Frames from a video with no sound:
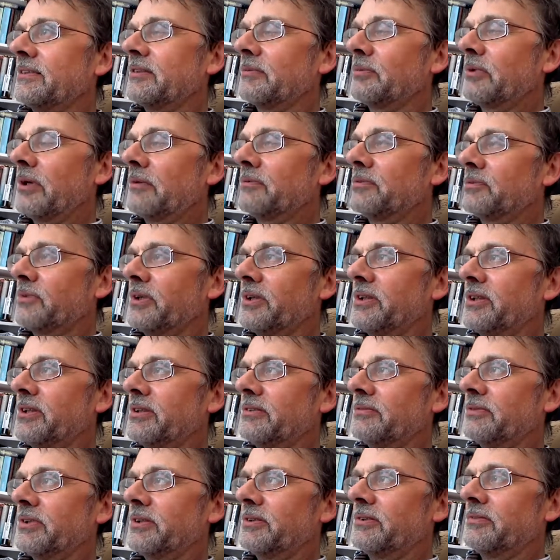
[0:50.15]
the problem with
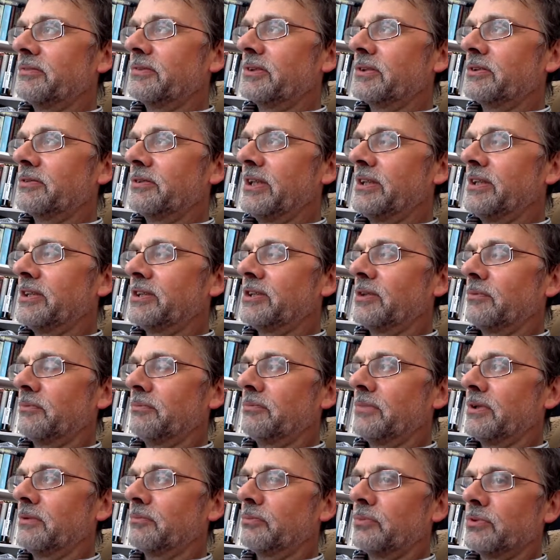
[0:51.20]
with creating
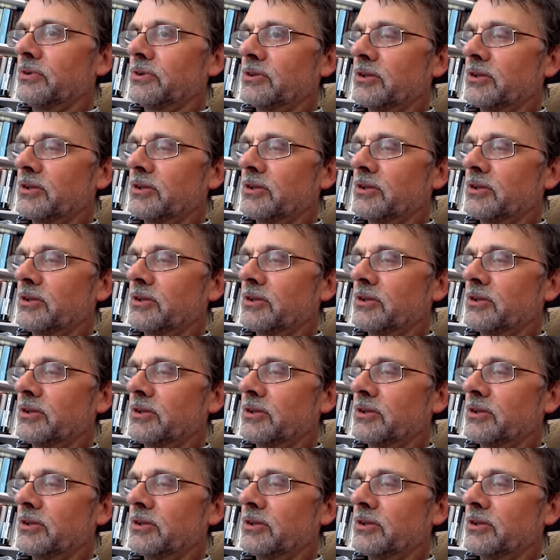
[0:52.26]
some um,